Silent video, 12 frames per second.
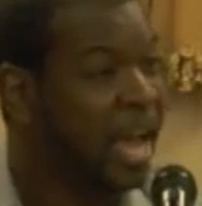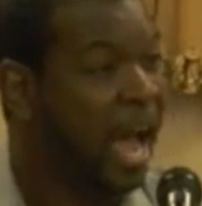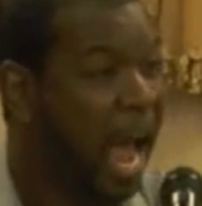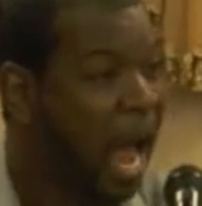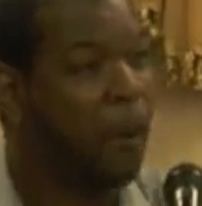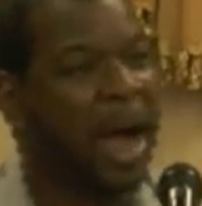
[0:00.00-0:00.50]

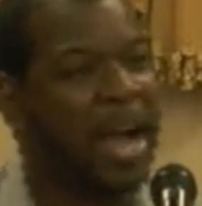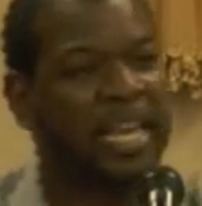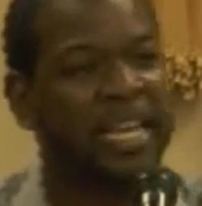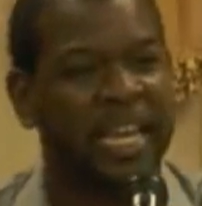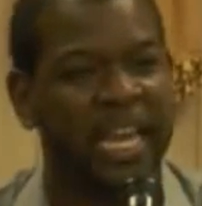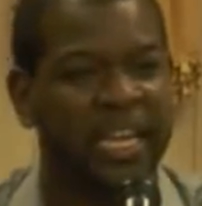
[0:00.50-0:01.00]
how I
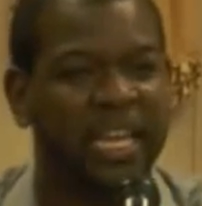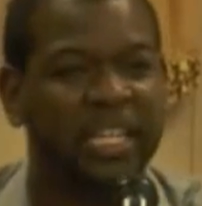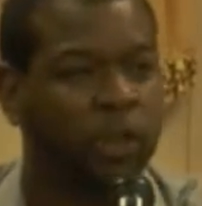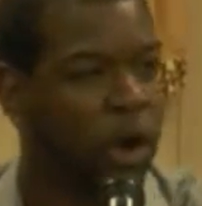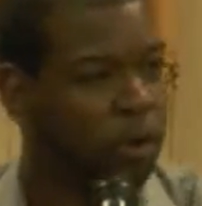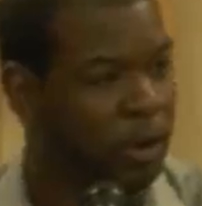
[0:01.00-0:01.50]
can get
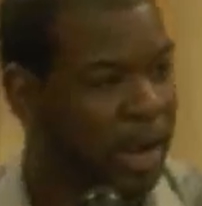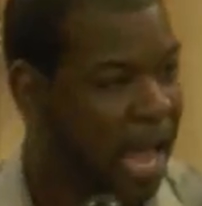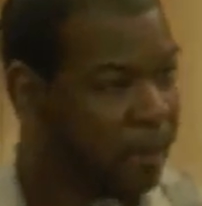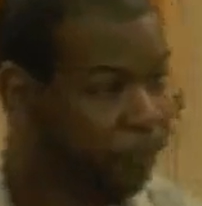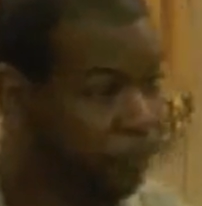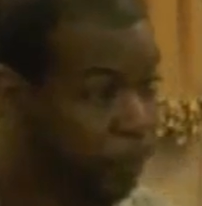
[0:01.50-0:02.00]
eternal
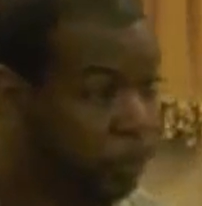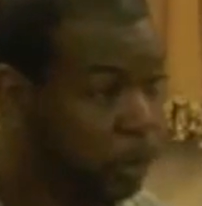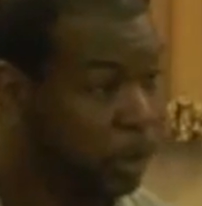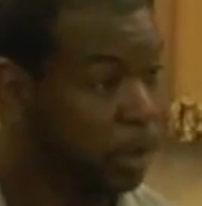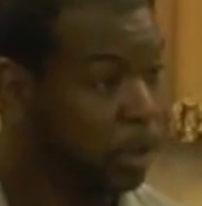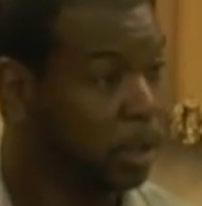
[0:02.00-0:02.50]
life.
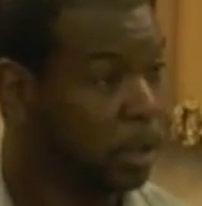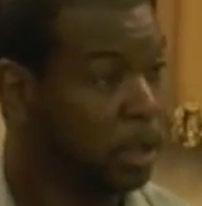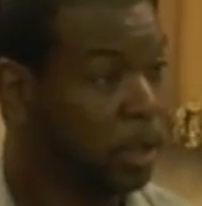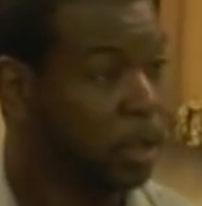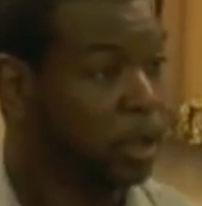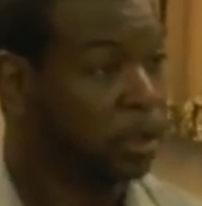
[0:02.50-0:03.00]

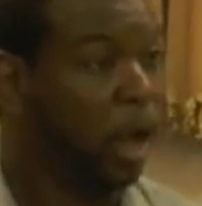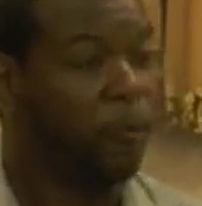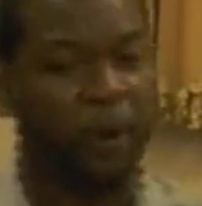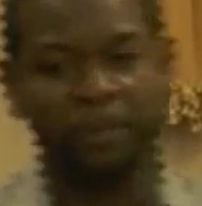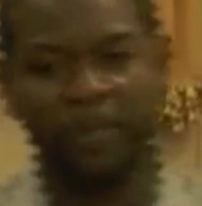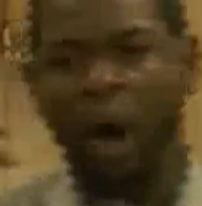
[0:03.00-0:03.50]
So
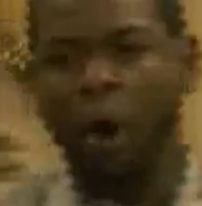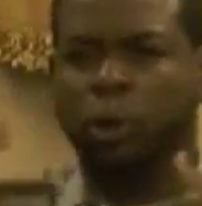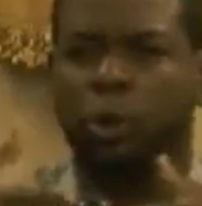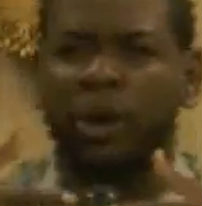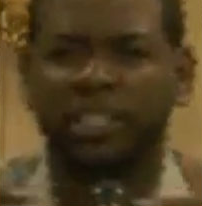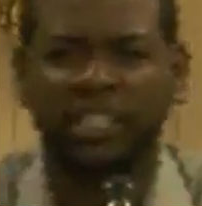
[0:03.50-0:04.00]
from those
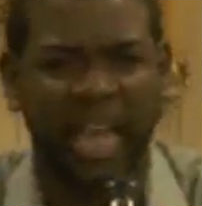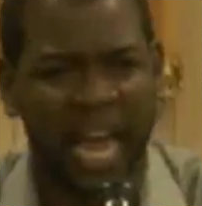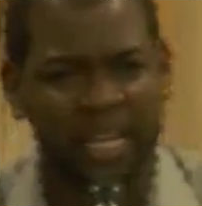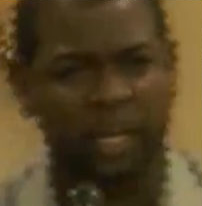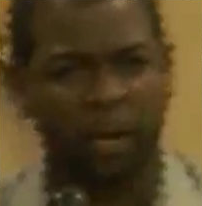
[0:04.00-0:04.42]
who are standing